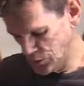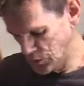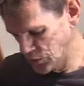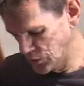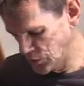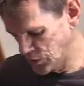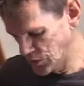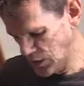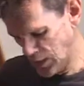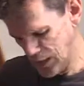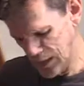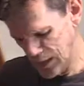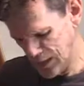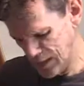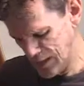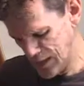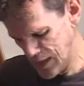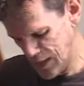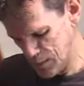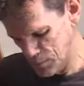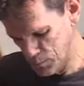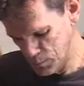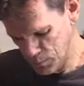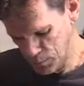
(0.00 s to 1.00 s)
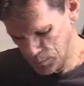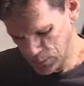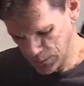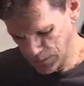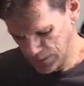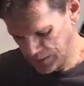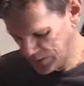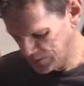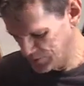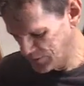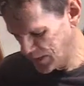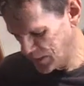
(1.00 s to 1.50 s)
is a, I
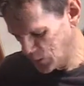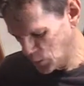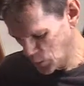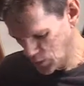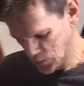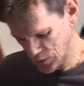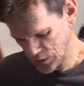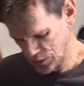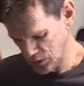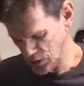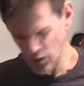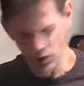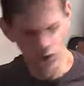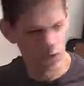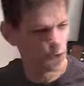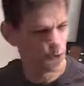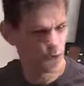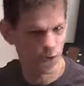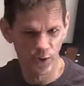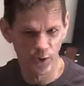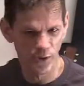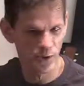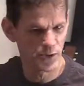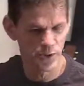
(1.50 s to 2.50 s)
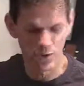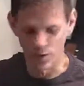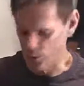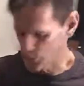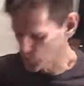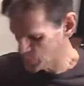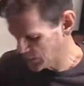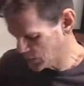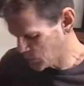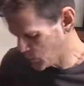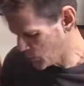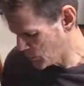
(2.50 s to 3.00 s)
believe they call this a 2/3 or
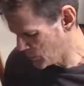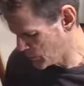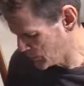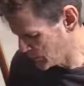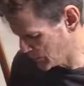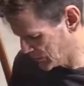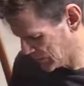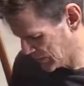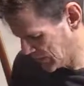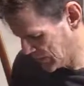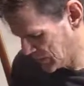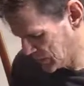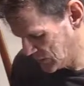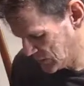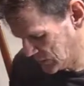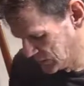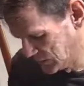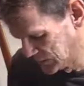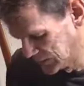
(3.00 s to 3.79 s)
3/4 scale.